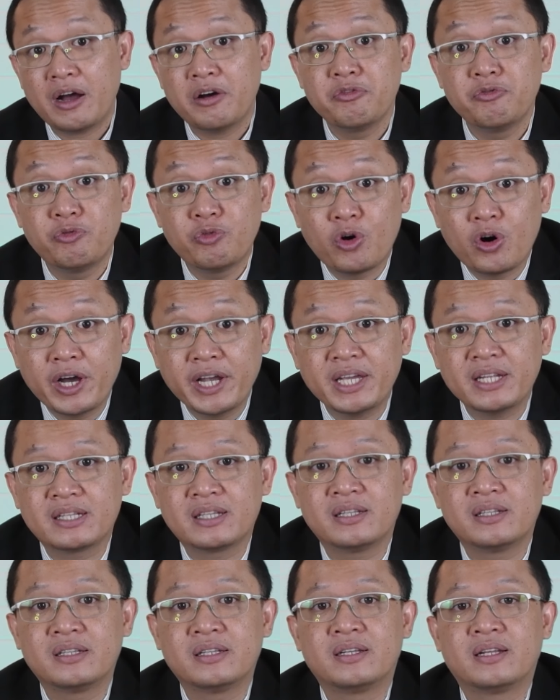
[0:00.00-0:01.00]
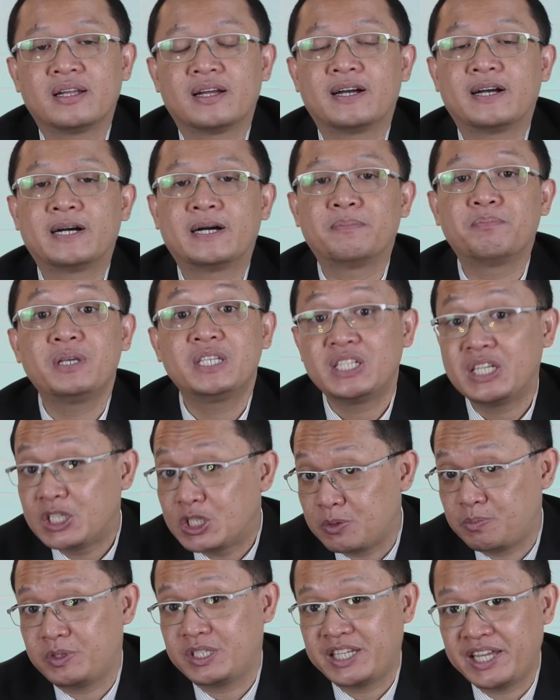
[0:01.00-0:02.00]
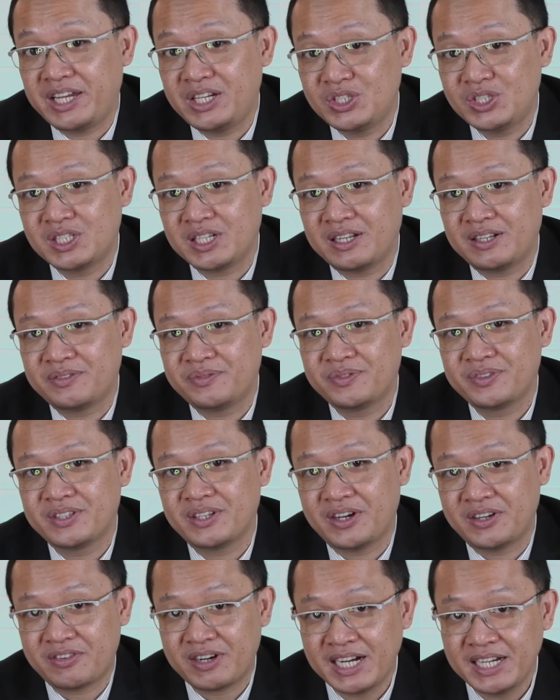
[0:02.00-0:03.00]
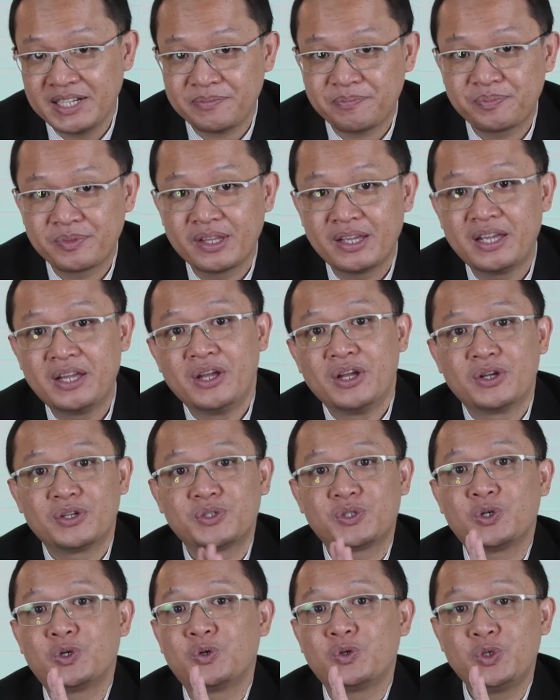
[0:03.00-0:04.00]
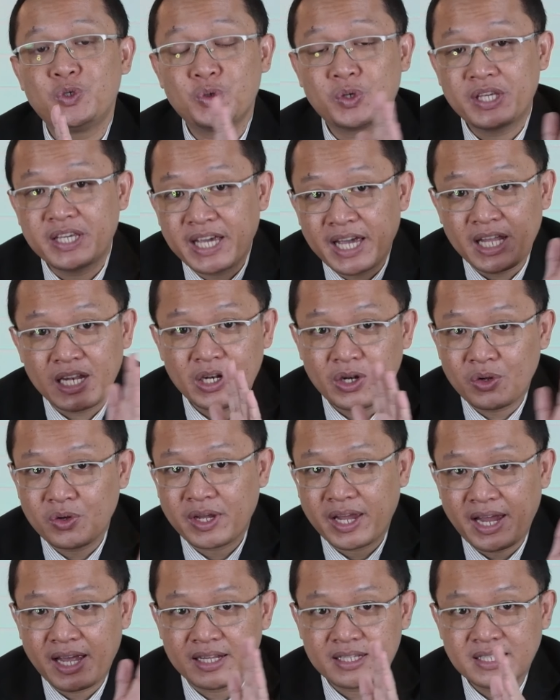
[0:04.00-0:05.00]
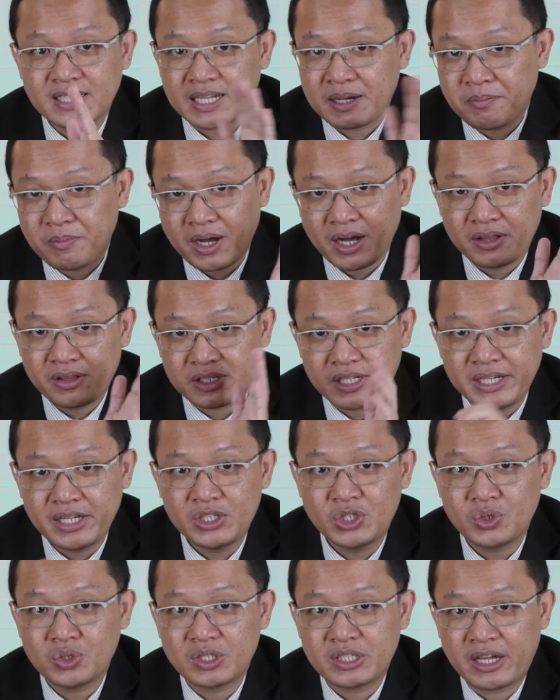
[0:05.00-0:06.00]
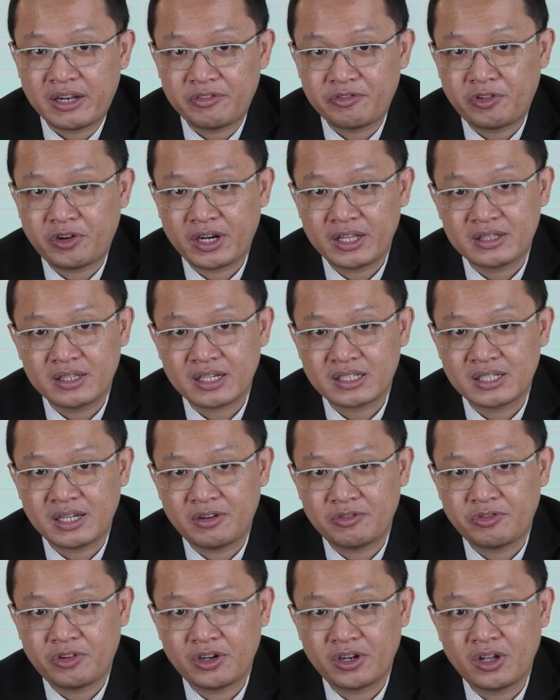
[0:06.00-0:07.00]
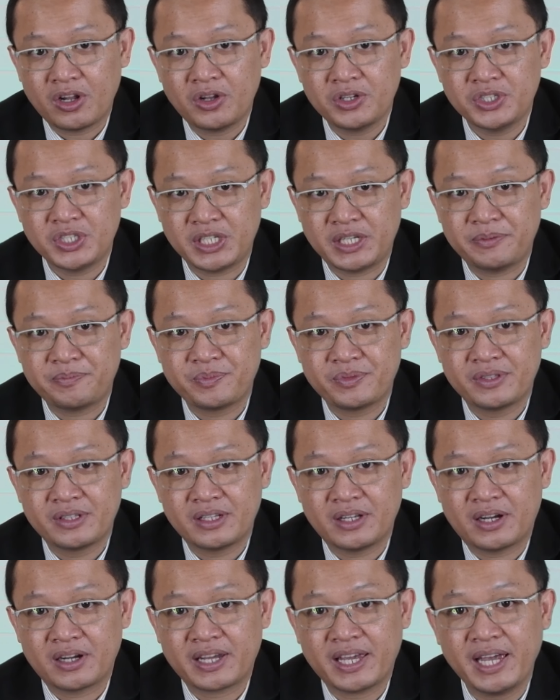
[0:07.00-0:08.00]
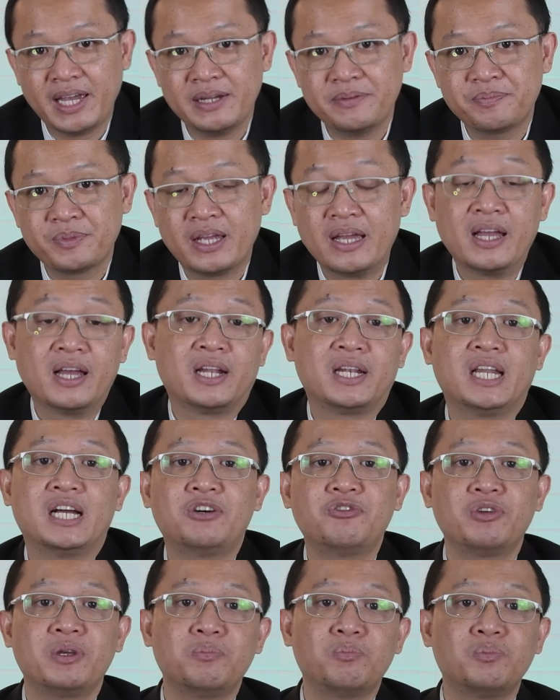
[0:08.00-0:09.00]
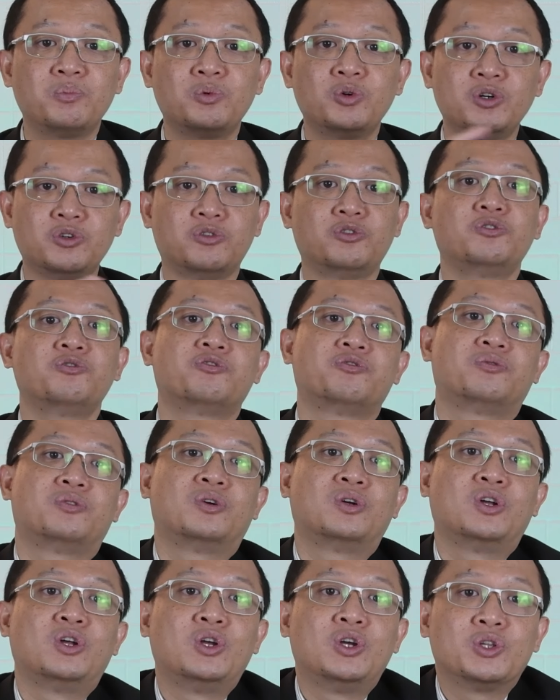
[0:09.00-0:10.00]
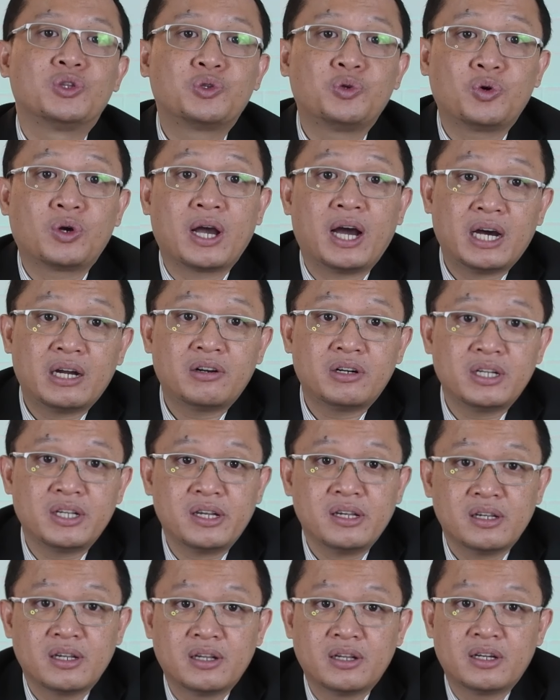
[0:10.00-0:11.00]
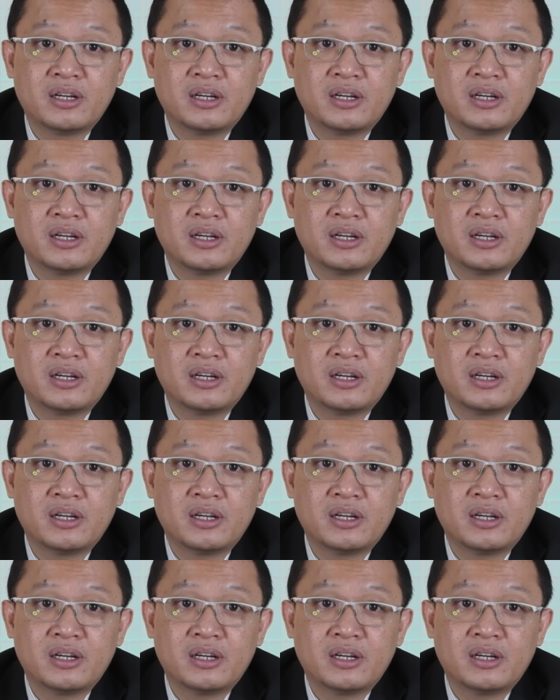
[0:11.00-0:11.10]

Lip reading: avoid misinterpretation. All right? So you can look at some other issues in phonetics and phonology. Okay? Now we move to current